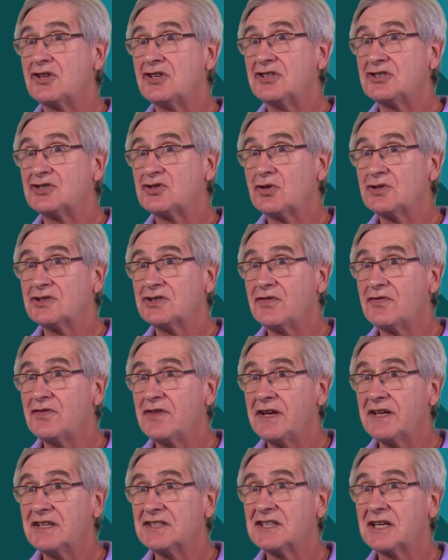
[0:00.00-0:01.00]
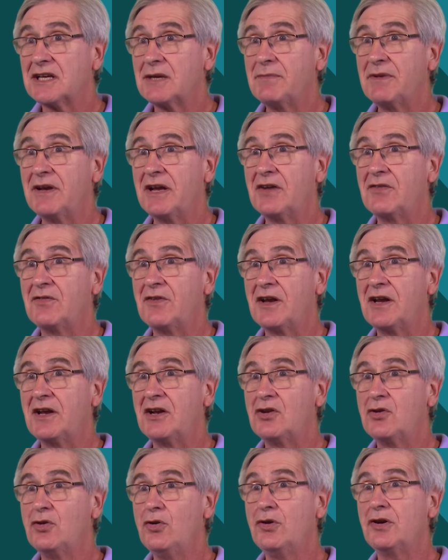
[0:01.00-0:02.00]
these sorts of things that can be
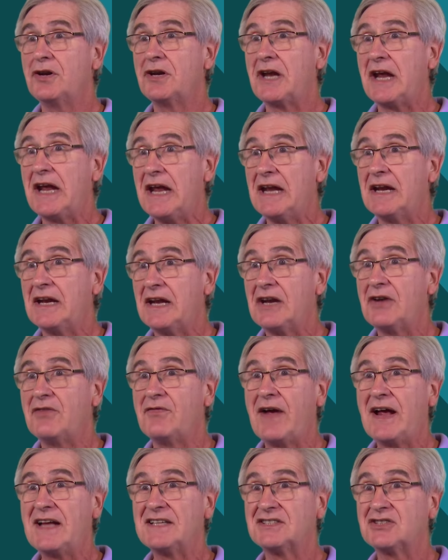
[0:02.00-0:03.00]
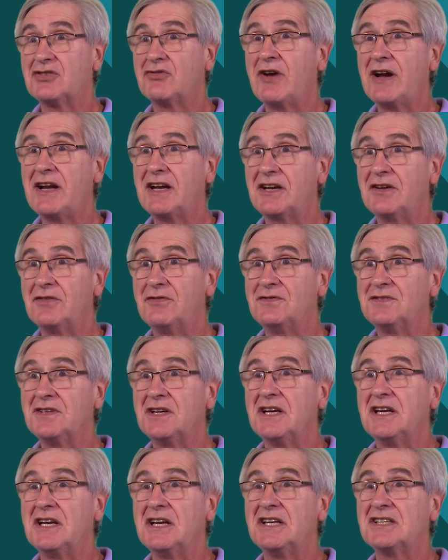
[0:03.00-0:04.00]
included in an advanced directive
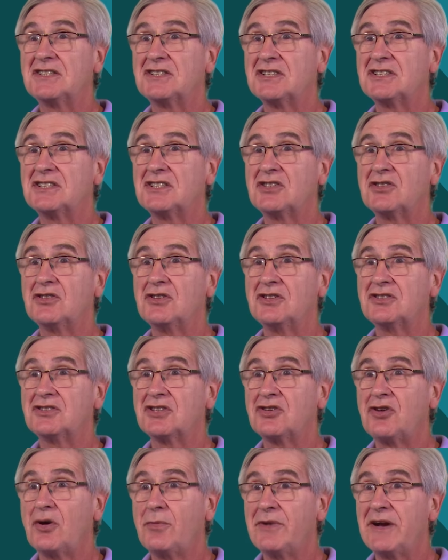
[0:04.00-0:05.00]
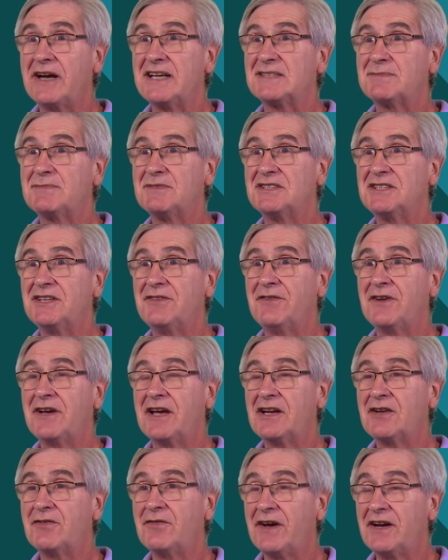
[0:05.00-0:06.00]
is to nominate specific
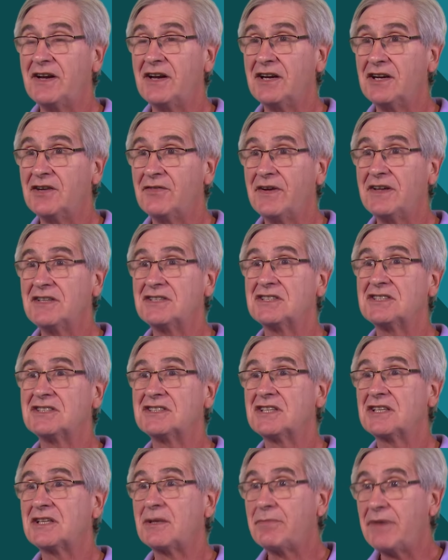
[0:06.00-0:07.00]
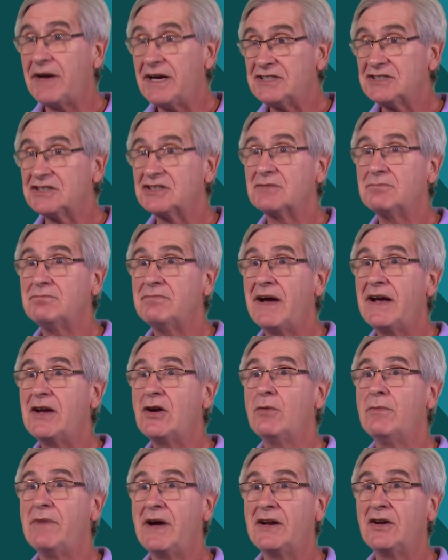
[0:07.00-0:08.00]
interventions that the patient may
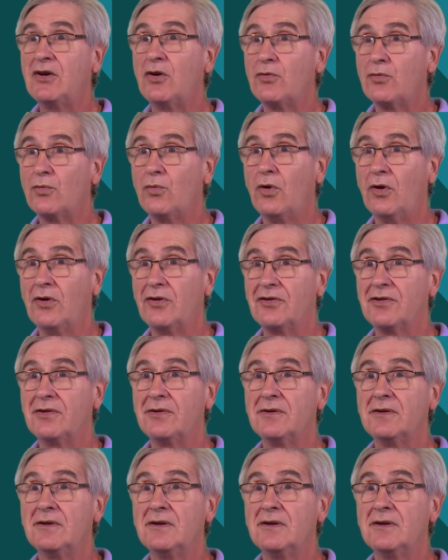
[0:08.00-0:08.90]
or may not want.